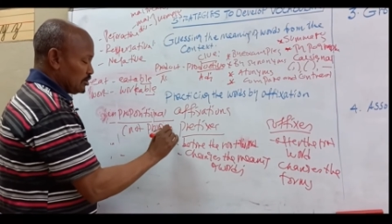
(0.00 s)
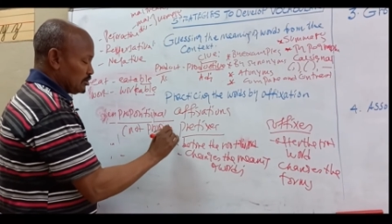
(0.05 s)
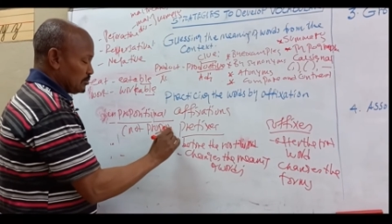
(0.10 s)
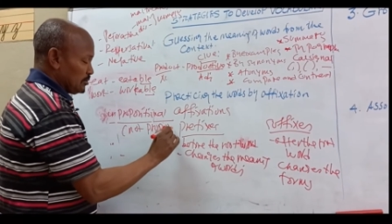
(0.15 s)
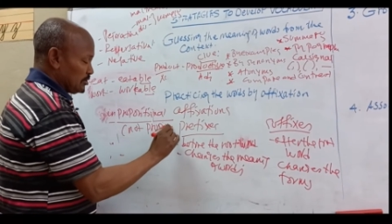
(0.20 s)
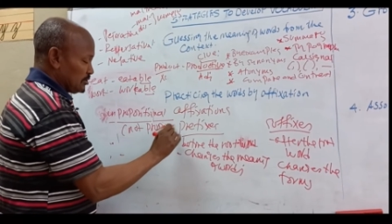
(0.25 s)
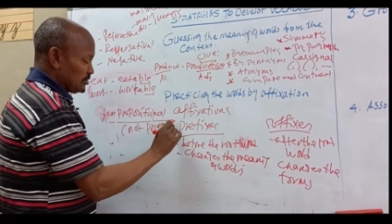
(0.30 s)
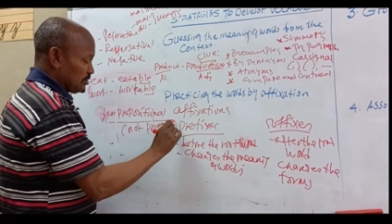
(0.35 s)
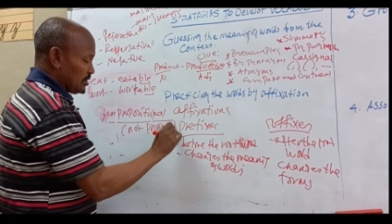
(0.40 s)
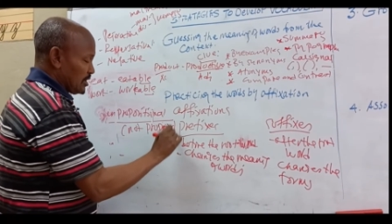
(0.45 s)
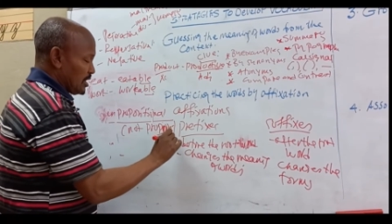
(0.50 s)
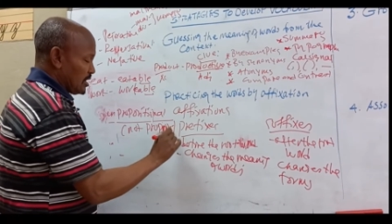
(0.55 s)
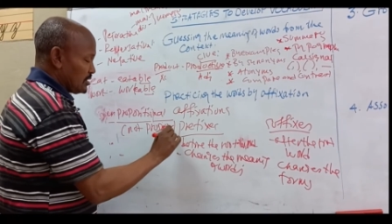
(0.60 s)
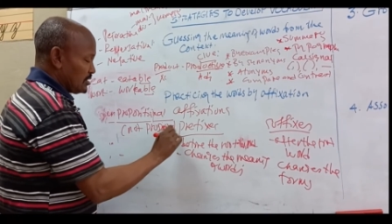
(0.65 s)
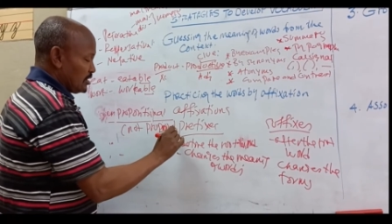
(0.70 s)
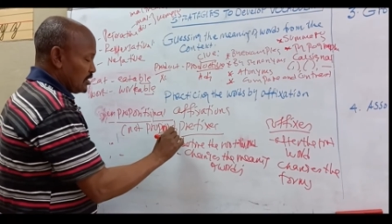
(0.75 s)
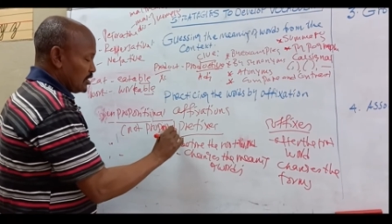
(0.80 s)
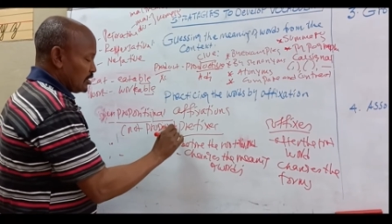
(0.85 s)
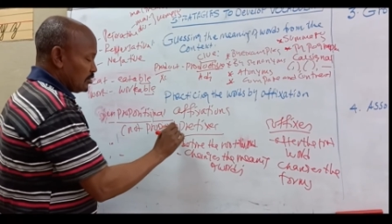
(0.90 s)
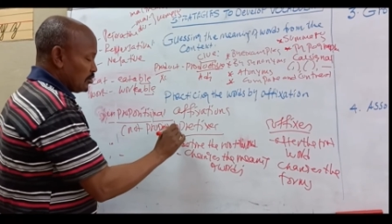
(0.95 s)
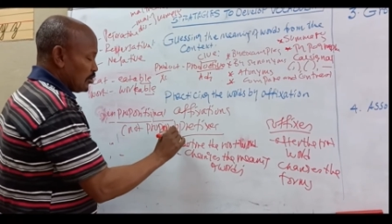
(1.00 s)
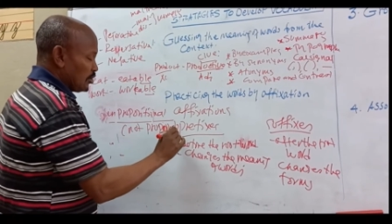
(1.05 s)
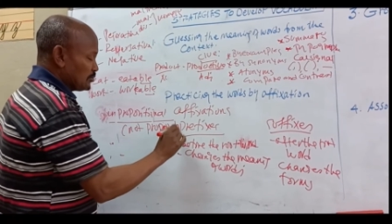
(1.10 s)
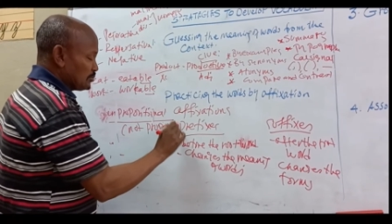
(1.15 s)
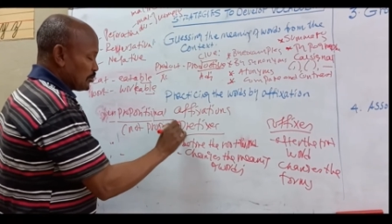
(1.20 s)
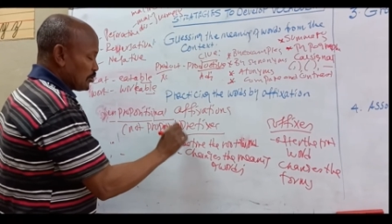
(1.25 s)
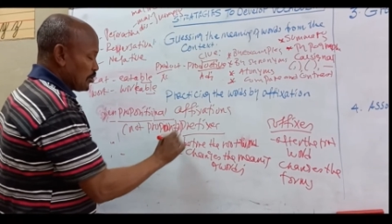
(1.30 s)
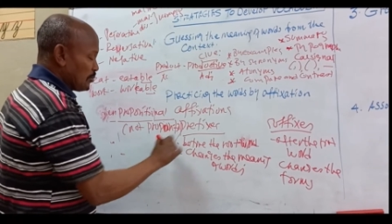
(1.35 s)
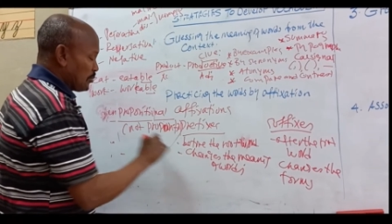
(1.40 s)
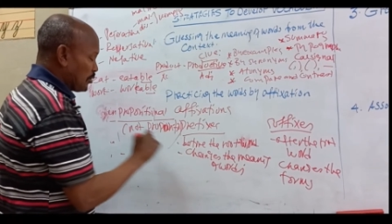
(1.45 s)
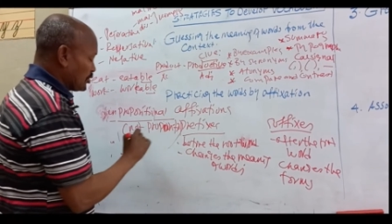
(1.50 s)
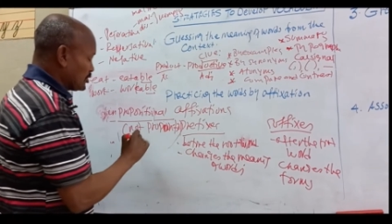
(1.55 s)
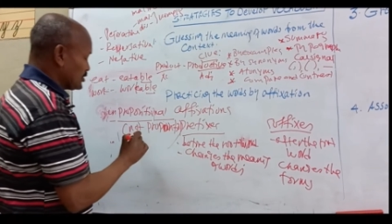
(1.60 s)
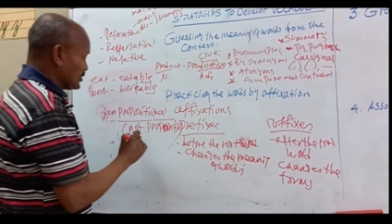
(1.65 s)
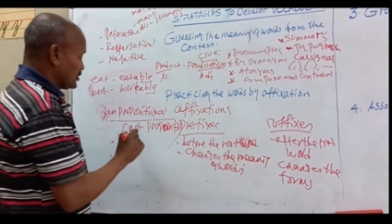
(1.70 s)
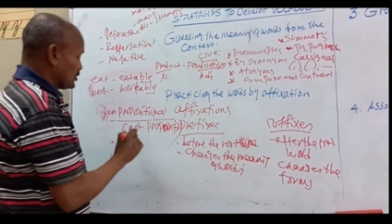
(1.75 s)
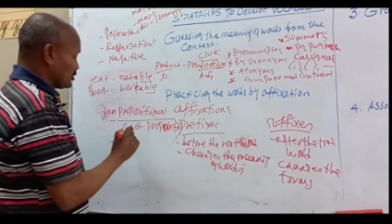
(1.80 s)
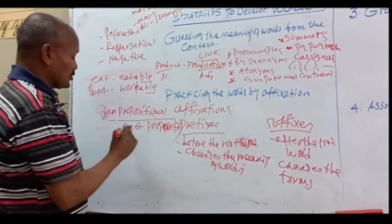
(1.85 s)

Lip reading: it means, yeah? Not proportion.